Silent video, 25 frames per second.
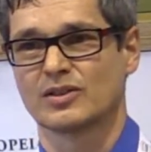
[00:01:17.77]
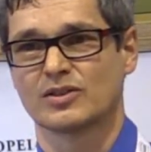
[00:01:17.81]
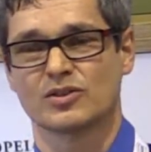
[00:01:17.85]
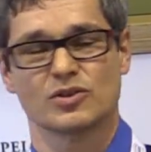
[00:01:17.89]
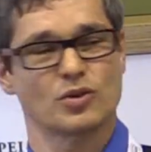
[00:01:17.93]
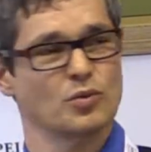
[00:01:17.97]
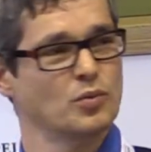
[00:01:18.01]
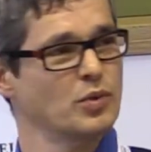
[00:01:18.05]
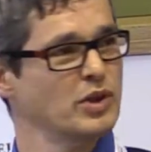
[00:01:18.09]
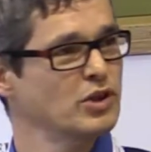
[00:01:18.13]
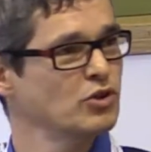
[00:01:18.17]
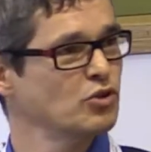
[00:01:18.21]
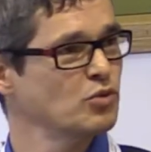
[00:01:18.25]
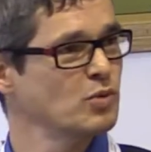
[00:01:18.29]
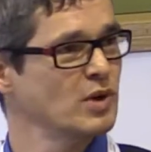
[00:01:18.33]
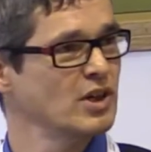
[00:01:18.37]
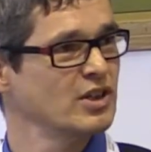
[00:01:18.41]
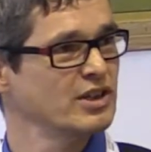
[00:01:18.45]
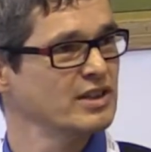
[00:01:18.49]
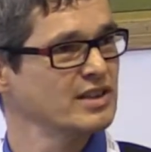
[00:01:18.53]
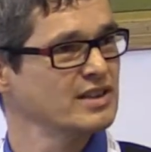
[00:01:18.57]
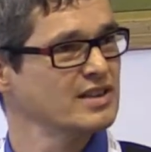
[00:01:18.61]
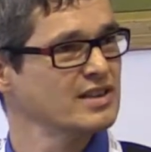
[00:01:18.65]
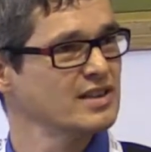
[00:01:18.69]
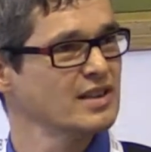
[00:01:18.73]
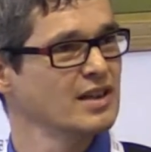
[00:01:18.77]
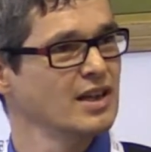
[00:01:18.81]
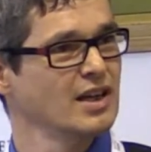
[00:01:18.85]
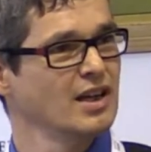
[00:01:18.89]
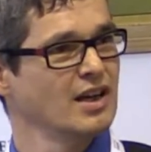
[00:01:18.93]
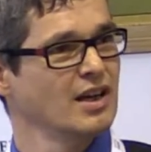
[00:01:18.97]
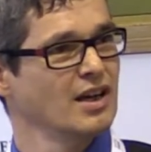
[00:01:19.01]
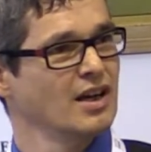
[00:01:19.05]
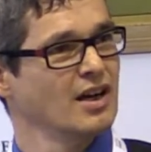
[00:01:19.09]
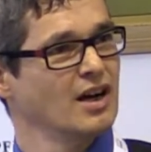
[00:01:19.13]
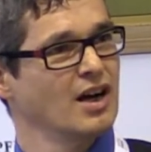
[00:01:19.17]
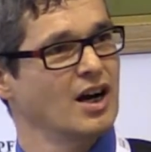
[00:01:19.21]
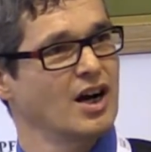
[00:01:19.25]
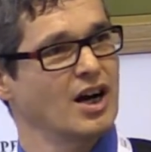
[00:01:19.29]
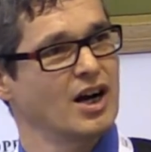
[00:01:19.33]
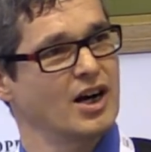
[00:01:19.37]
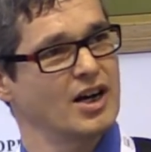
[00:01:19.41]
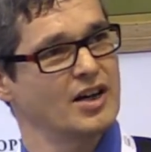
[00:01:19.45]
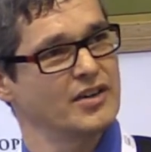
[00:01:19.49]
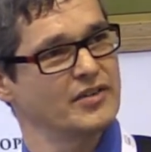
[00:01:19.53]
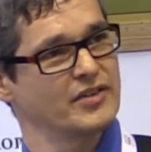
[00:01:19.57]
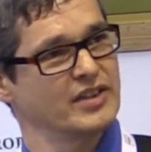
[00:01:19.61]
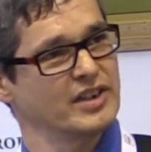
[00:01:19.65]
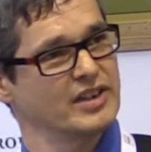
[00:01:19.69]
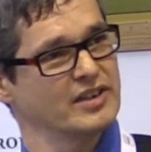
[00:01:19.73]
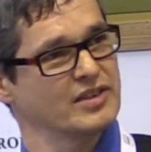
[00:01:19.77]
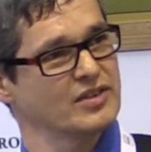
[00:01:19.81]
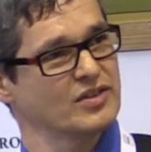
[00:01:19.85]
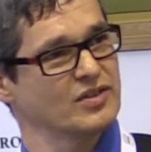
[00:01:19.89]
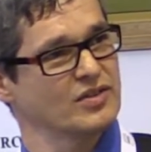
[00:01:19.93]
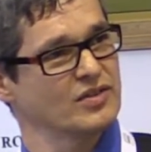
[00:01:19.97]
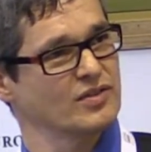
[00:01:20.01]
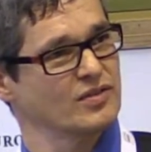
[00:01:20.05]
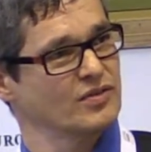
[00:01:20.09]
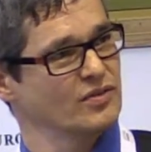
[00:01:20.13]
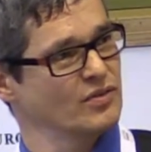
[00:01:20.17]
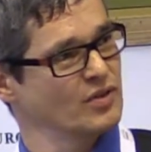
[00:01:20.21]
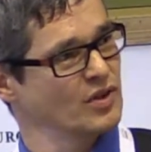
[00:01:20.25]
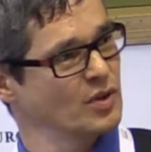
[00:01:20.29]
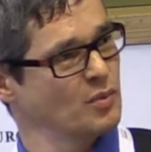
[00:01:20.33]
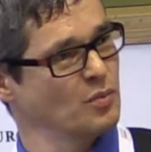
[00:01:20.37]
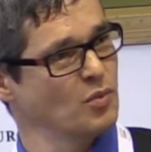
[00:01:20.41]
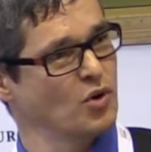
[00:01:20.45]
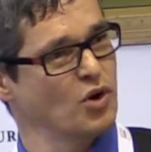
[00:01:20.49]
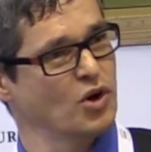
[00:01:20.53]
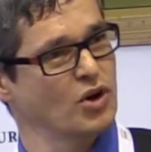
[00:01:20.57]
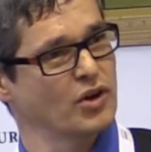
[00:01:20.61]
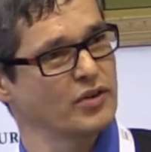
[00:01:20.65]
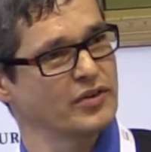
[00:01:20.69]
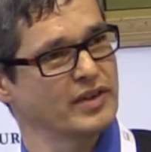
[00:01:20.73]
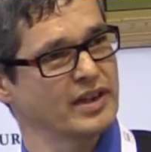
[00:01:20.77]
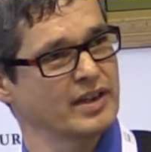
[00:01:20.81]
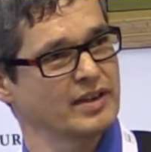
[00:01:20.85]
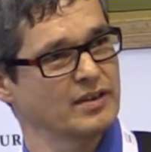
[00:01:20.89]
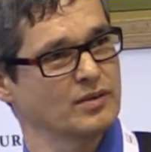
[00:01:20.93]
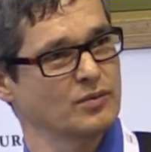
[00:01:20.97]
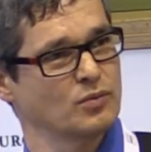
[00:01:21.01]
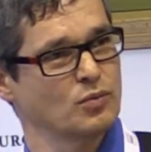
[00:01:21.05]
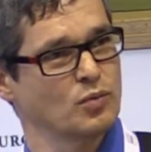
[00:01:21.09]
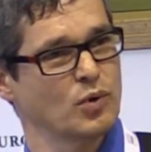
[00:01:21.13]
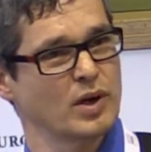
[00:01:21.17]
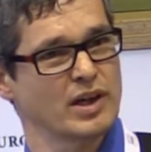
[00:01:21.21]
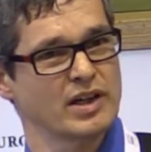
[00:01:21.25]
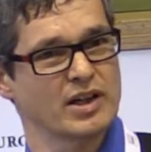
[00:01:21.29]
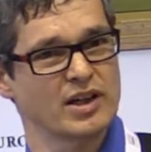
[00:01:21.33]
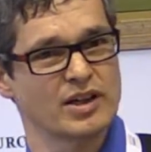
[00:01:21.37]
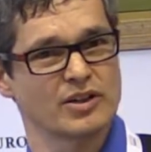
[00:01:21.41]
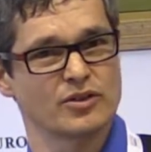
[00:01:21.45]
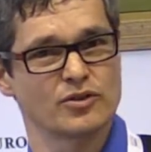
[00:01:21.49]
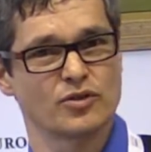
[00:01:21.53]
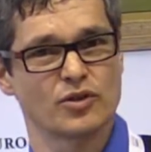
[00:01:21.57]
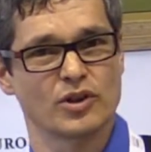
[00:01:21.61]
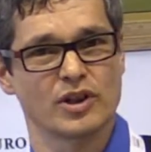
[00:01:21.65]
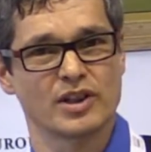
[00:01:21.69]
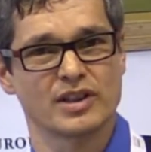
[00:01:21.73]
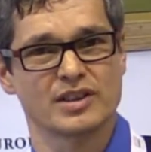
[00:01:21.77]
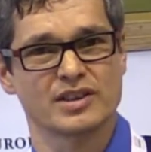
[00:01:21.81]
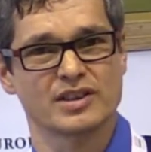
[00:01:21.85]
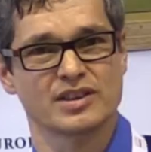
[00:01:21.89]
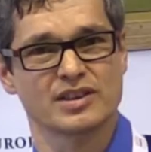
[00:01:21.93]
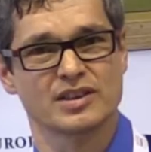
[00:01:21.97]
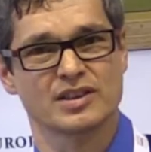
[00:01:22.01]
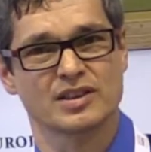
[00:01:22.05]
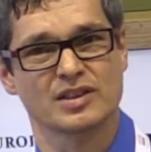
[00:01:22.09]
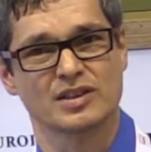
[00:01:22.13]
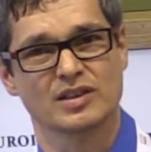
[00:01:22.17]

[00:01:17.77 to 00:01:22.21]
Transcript: So which ones? Are these the more than 100